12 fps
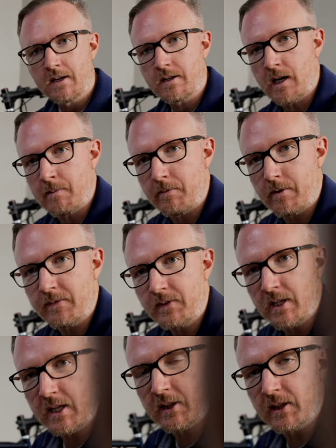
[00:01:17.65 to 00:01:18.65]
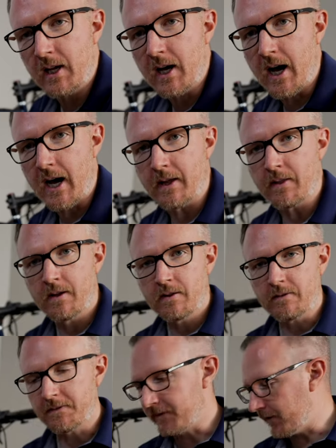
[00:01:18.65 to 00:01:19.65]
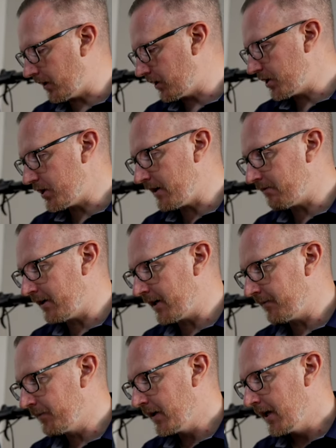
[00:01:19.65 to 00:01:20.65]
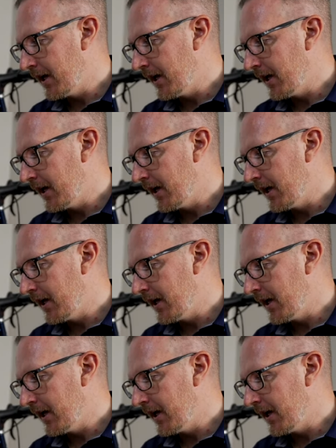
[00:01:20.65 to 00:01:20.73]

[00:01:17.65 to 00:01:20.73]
number of teeth on the front chainring